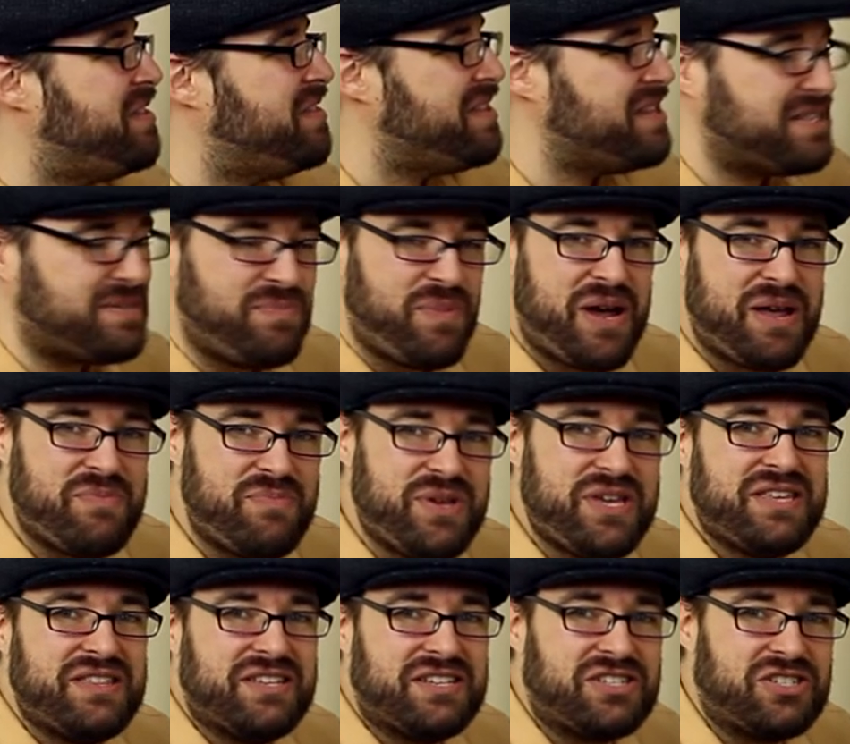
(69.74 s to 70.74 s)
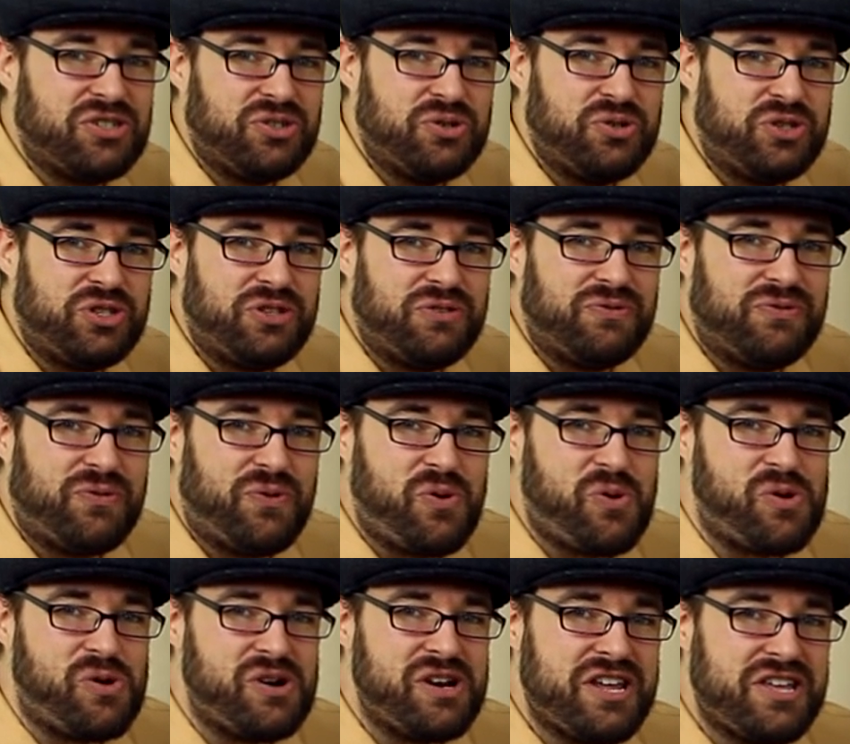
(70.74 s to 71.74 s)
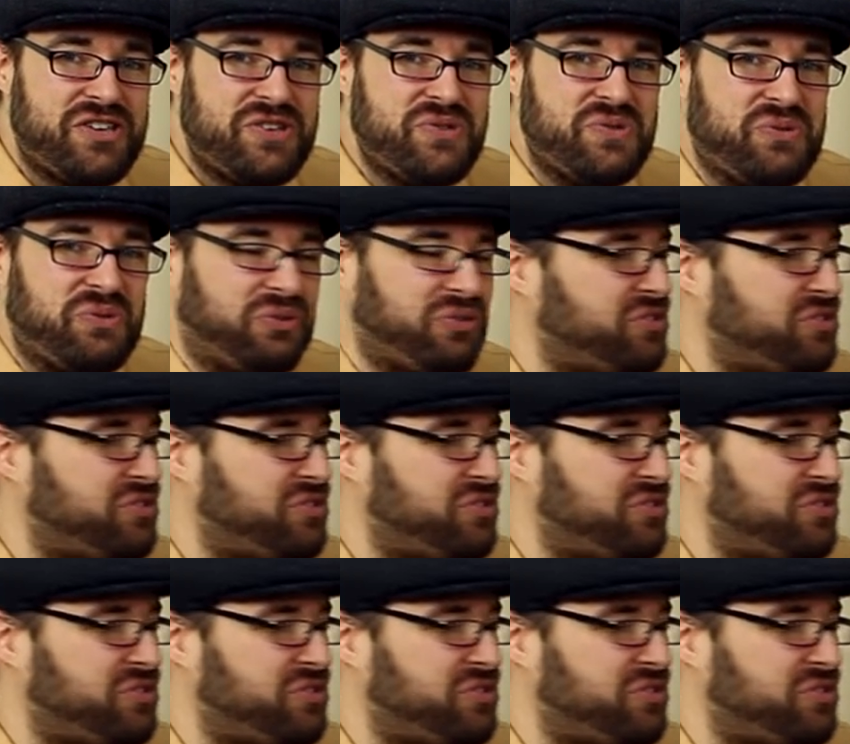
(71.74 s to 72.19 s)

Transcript: this might be the solution for you.